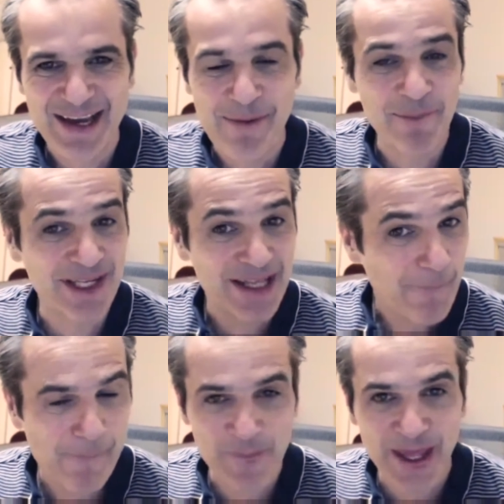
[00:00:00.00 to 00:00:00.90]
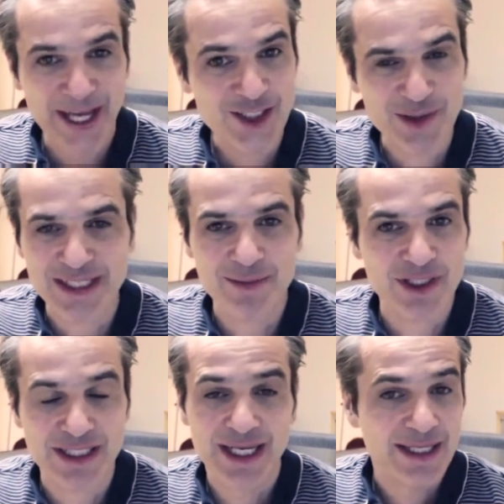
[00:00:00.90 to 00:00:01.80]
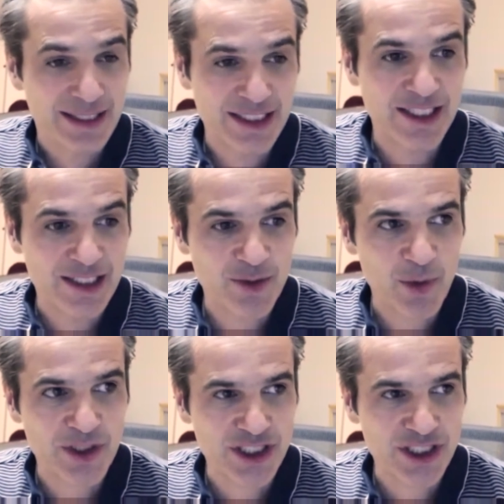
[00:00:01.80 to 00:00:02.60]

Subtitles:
But actually, it was